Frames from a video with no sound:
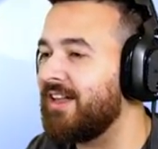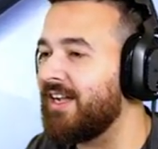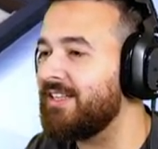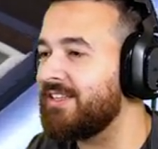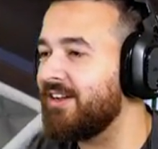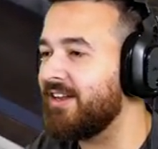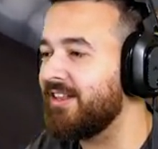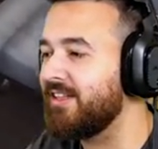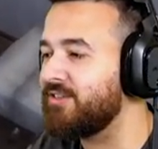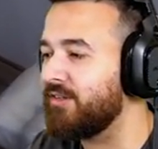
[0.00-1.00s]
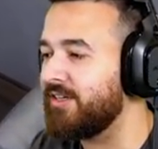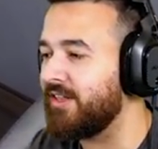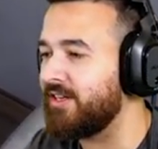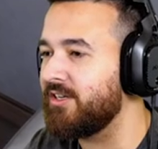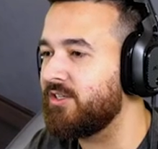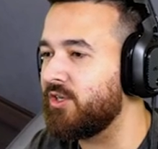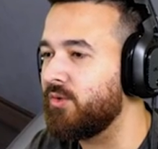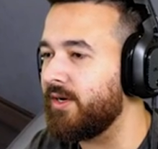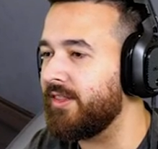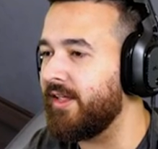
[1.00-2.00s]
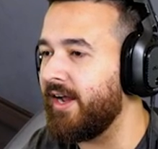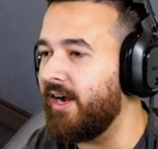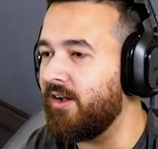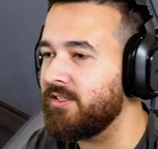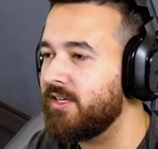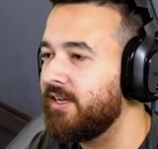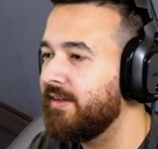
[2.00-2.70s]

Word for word: I guess they got literally nothing to do in the house.